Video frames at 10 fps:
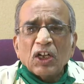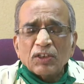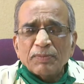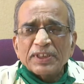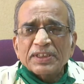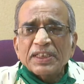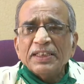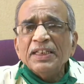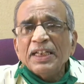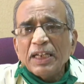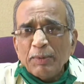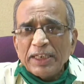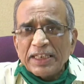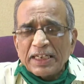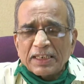not be seen
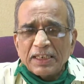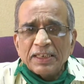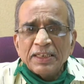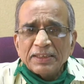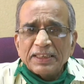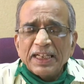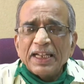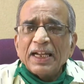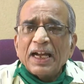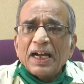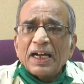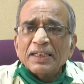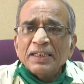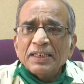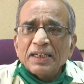immediately. They
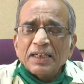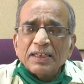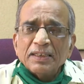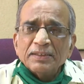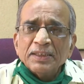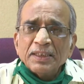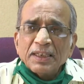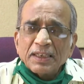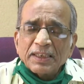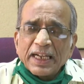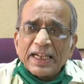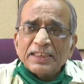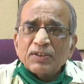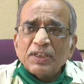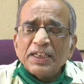are
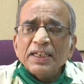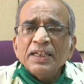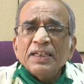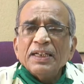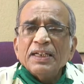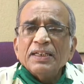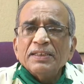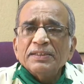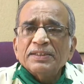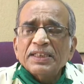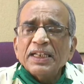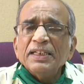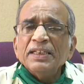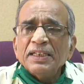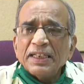gradually
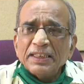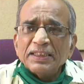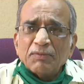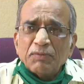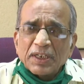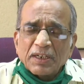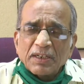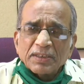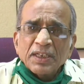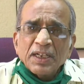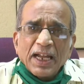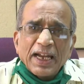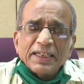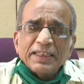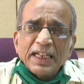seen in the workers,
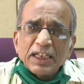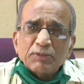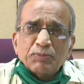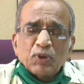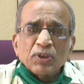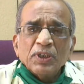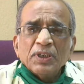and therefore